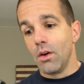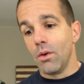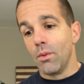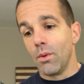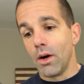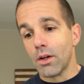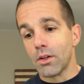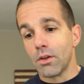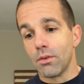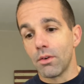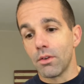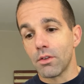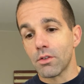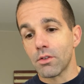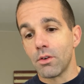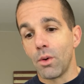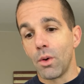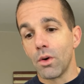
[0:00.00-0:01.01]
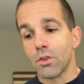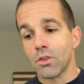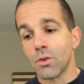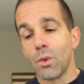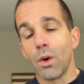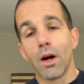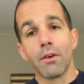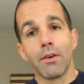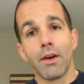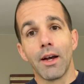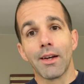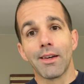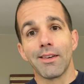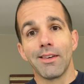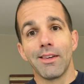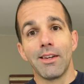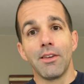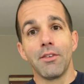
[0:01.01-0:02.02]
Walked over to the squat rack.
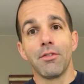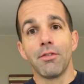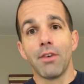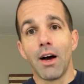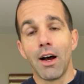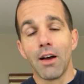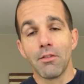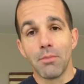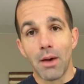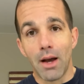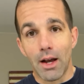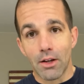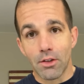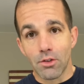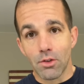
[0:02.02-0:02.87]
I did five back